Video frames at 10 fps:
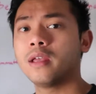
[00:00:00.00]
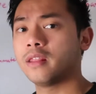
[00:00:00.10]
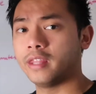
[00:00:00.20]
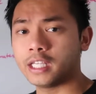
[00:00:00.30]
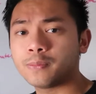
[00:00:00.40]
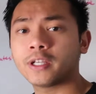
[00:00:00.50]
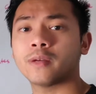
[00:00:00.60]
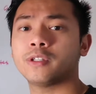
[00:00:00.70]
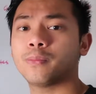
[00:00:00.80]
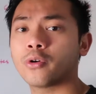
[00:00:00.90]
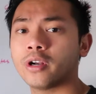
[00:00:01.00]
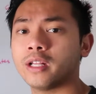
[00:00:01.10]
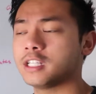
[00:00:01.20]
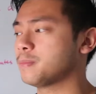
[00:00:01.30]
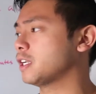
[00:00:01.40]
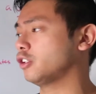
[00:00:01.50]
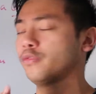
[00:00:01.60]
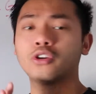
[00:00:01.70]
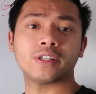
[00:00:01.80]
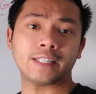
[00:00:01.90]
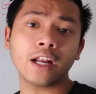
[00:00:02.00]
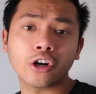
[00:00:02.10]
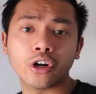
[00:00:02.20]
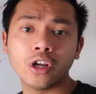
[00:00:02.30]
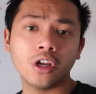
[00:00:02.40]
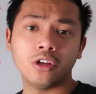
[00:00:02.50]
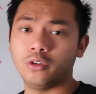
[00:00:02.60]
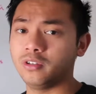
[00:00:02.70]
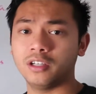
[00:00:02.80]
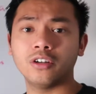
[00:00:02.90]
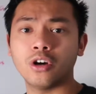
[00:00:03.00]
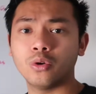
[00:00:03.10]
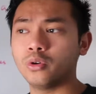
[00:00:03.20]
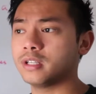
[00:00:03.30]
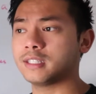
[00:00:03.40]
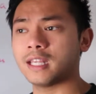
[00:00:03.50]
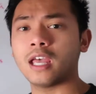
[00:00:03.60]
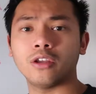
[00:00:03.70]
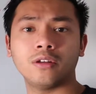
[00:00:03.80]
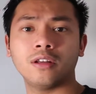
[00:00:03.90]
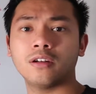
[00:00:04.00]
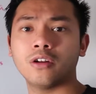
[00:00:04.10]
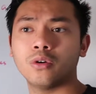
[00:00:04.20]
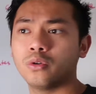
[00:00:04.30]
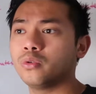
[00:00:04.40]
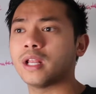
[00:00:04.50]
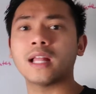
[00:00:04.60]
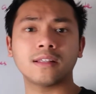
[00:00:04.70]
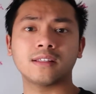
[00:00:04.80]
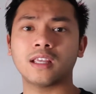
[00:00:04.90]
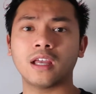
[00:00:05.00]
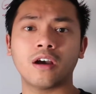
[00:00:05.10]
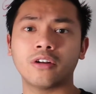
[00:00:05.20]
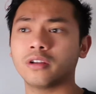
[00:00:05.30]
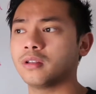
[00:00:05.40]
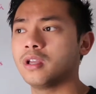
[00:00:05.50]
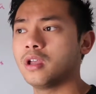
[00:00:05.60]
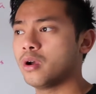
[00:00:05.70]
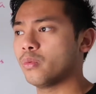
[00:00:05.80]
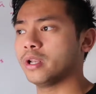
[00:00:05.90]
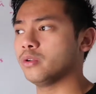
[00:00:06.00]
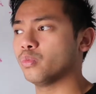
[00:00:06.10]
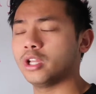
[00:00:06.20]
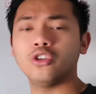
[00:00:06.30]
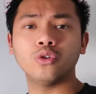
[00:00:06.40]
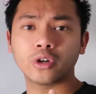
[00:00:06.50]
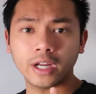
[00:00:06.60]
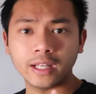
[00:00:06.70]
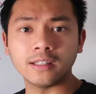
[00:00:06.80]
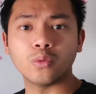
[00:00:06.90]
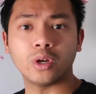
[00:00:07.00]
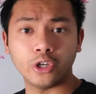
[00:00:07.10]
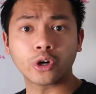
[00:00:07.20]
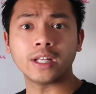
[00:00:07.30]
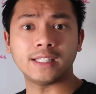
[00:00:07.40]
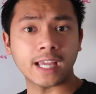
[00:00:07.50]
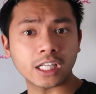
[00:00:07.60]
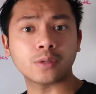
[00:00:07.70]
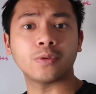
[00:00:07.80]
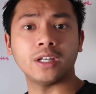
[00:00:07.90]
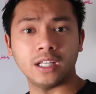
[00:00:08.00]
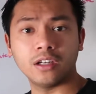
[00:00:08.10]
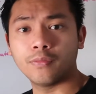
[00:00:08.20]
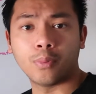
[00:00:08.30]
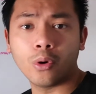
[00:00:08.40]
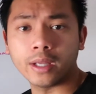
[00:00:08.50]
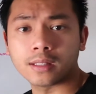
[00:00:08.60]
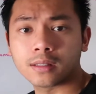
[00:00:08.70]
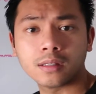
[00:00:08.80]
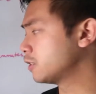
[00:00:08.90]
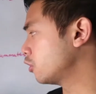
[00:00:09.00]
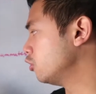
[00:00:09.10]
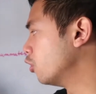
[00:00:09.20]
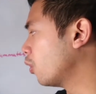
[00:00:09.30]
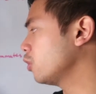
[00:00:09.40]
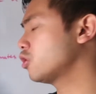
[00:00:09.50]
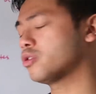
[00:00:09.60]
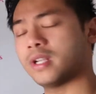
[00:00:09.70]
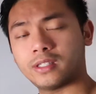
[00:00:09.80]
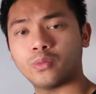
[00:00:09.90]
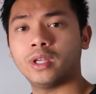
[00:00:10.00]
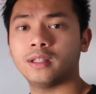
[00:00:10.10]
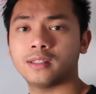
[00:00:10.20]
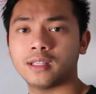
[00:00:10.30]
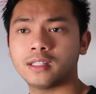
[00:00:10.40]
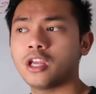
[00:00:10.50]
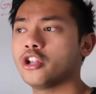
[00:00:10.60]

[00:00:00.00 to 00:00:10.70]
This becomes important, especially if you're a setter. You need to know who to set. You need to know who not to set on when you're in desperate need of points. So know your strengths and weaknesses.